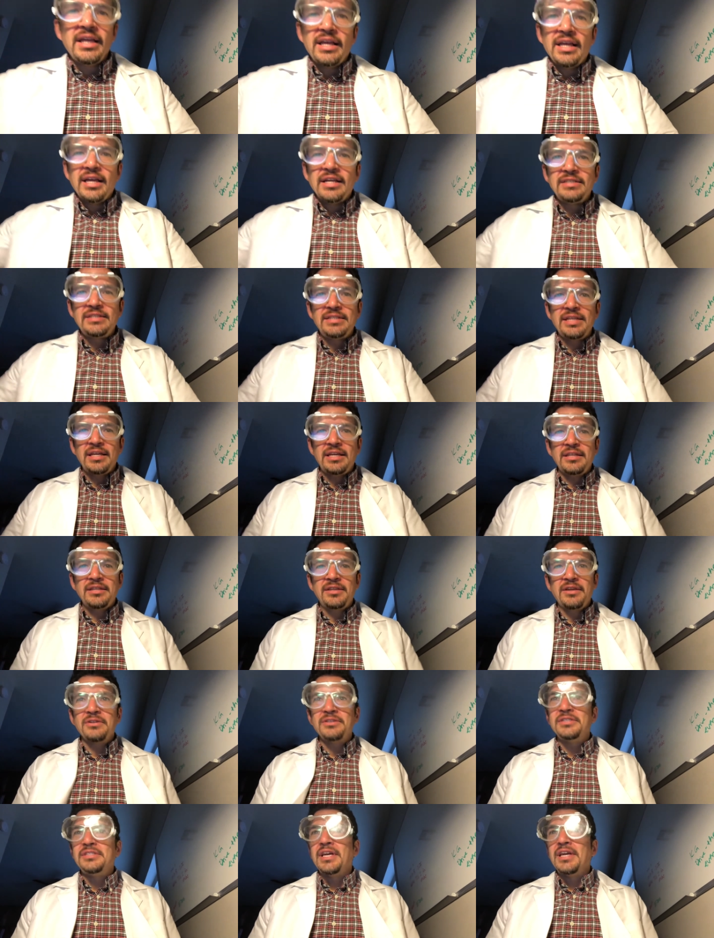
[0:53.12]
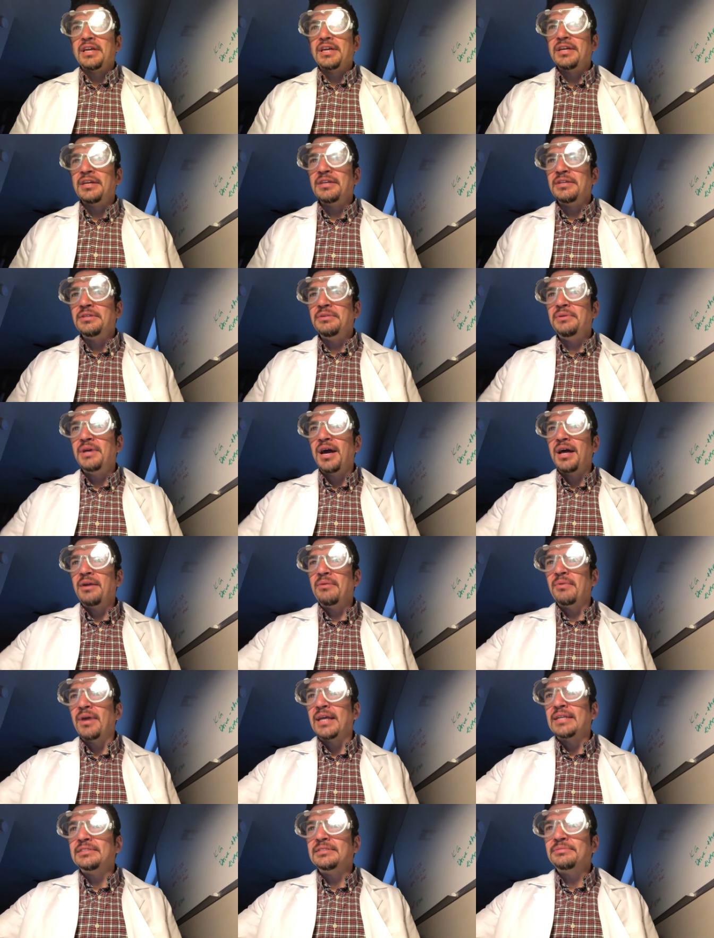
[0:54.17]
It's Thinking Thursday. You got it
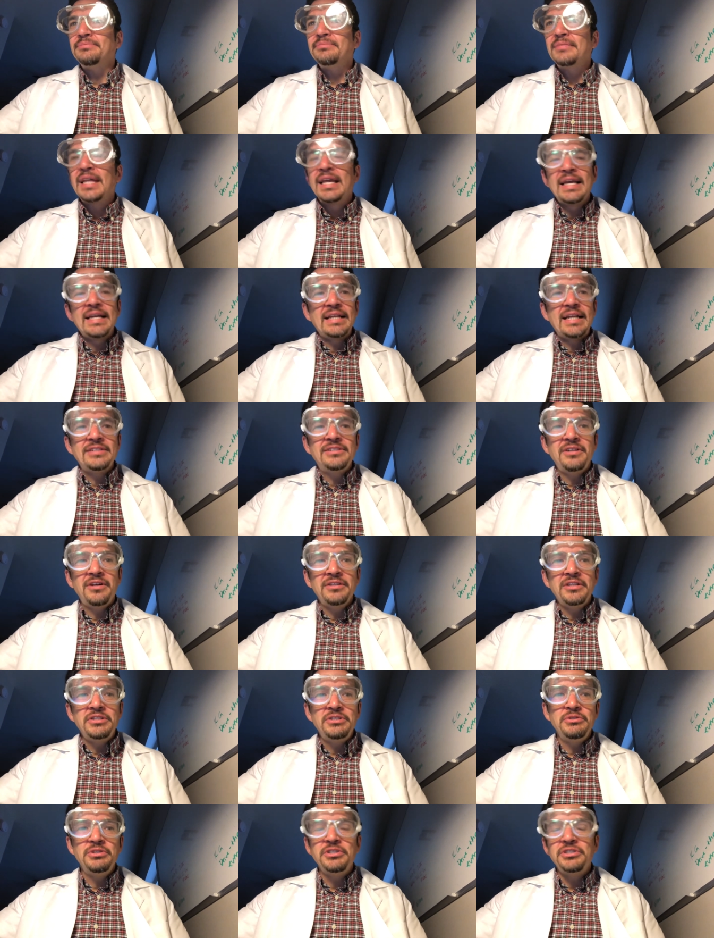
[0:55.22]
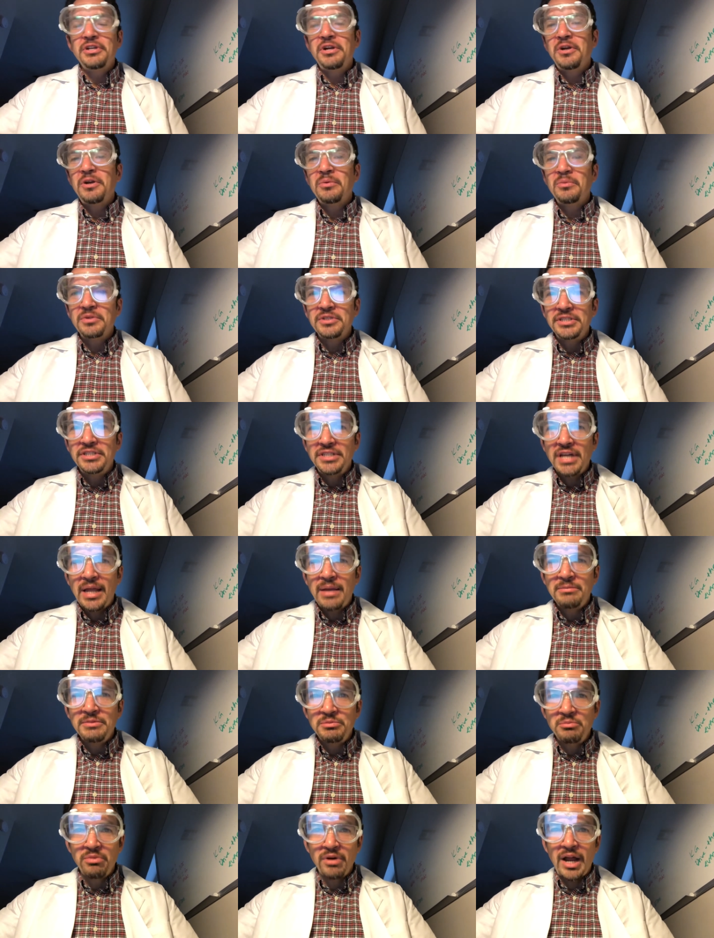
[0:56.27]
right. That song that you just heard was
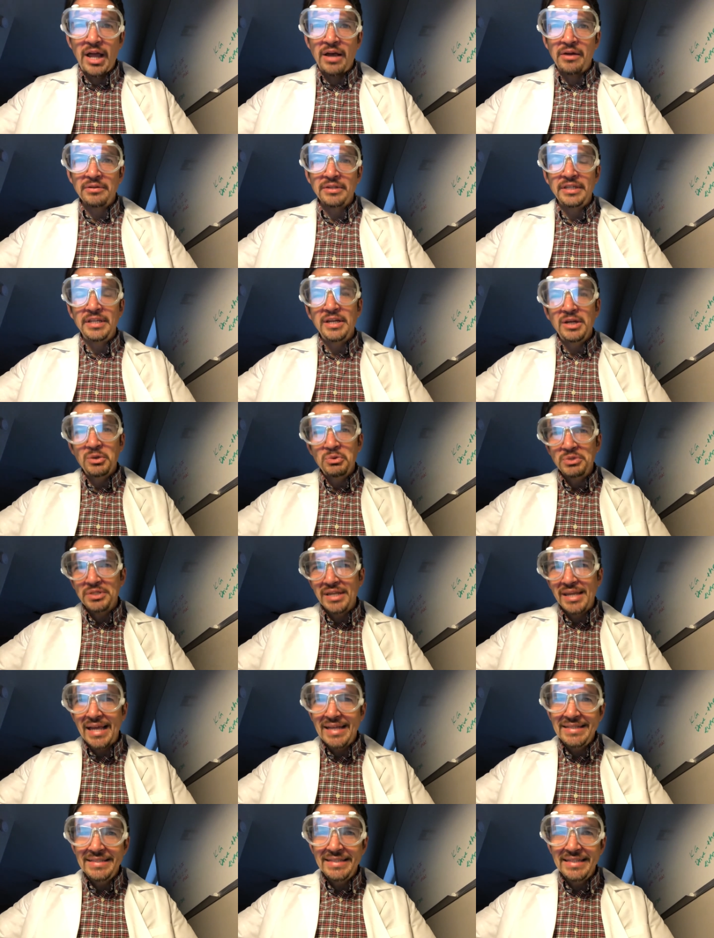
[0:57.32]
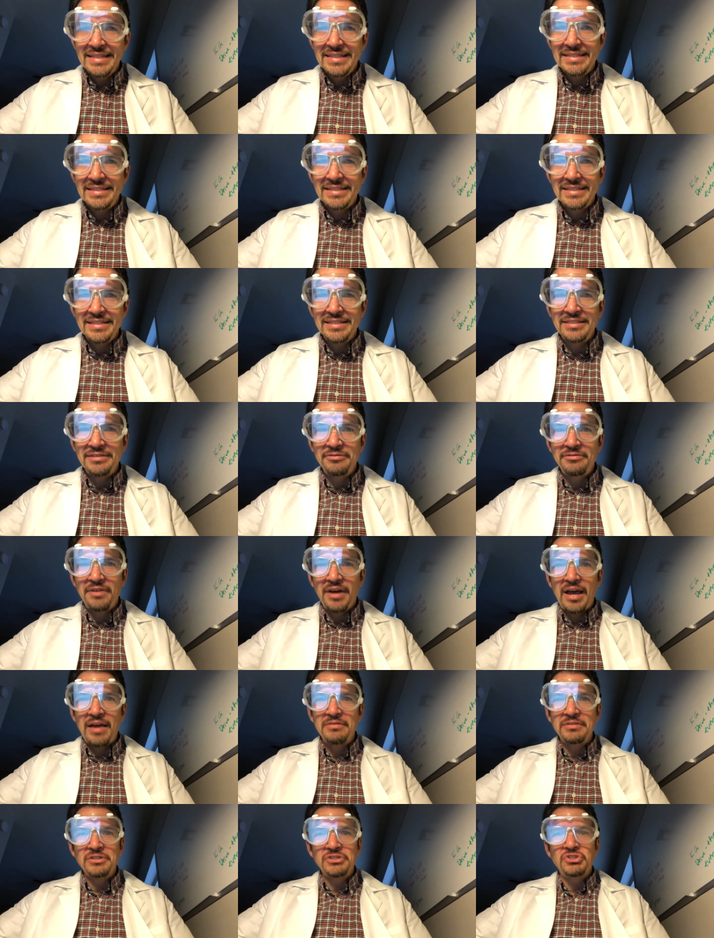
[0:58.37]
James Brown. The year was
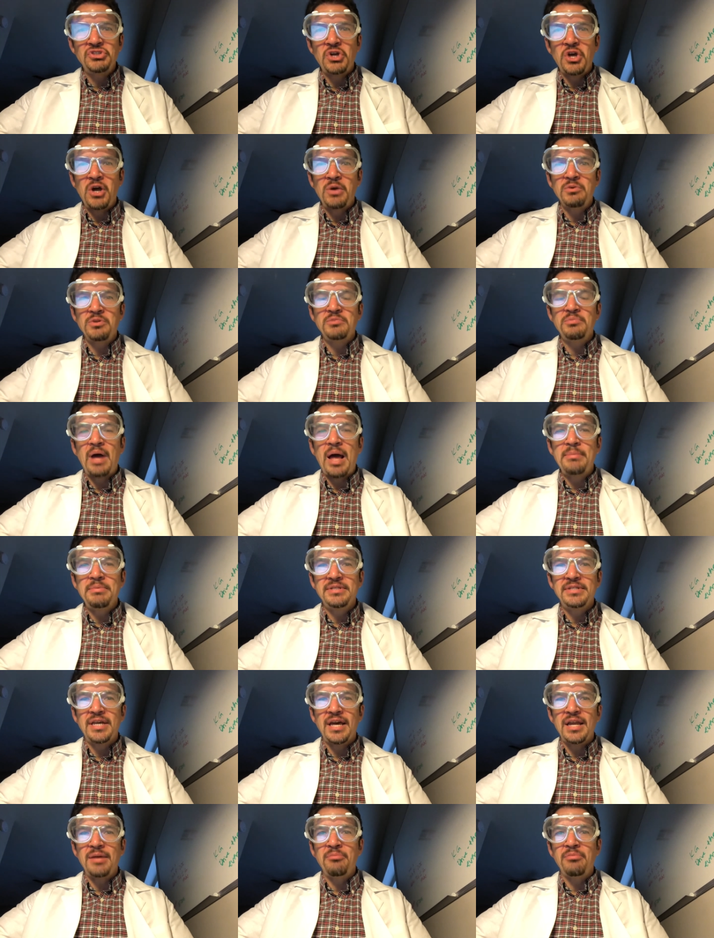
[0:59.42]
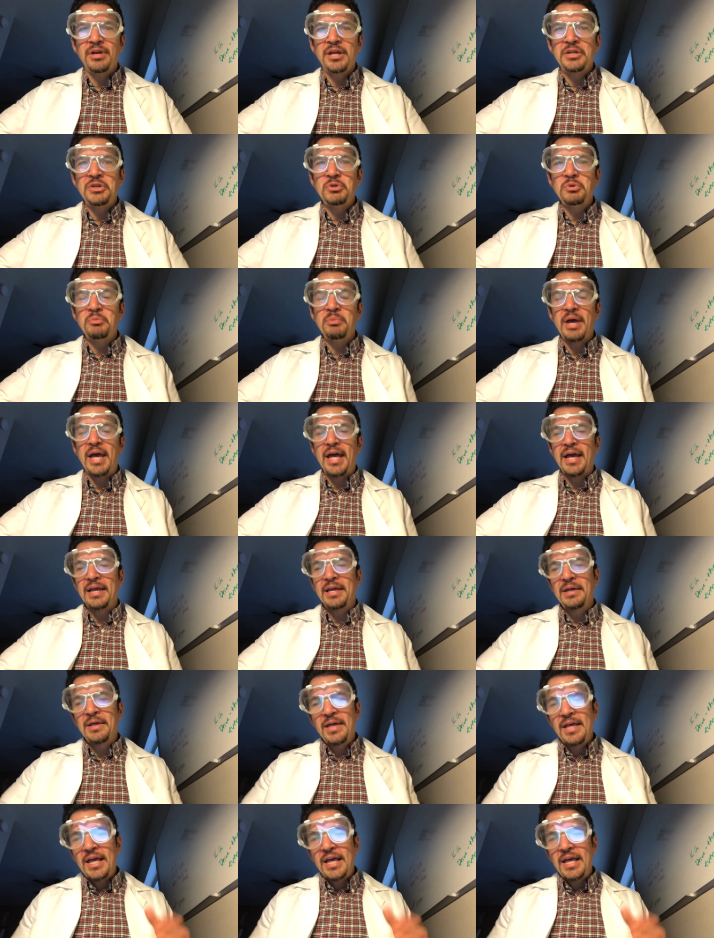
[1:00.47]
1965, and the song was Papa's Got a Brand New Bag.